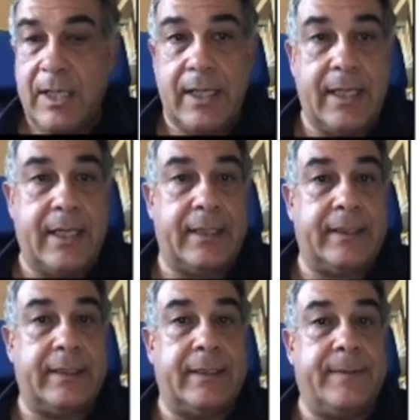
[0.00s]

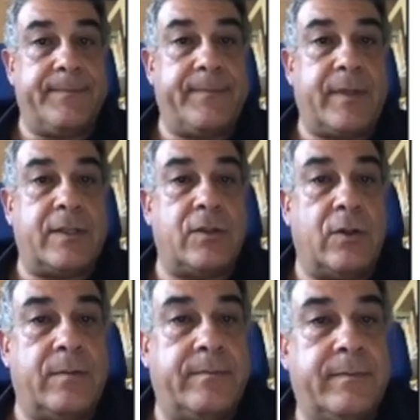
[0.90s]
and
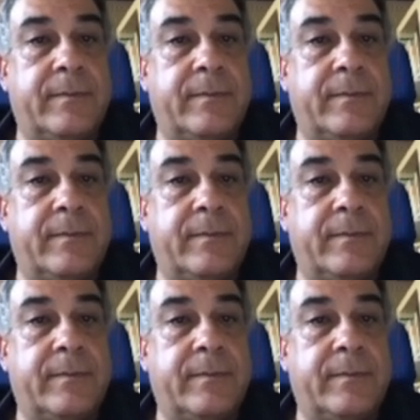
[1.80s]
so